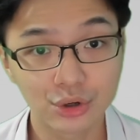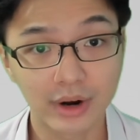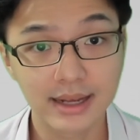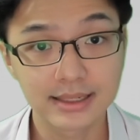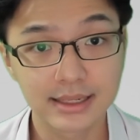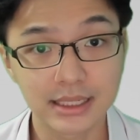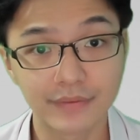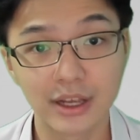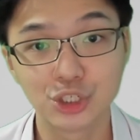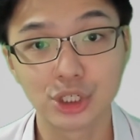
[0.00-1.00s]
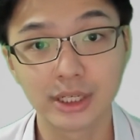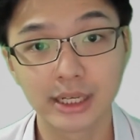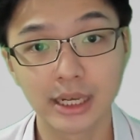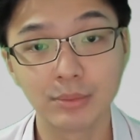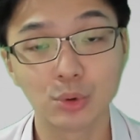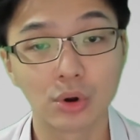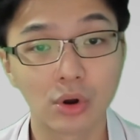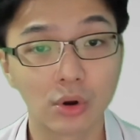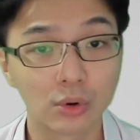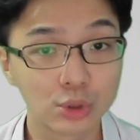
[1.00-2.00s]
crisis eventually came to a
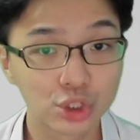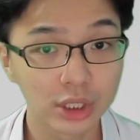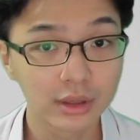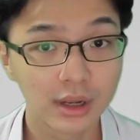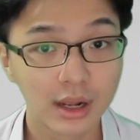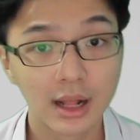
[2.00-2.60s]
conclusion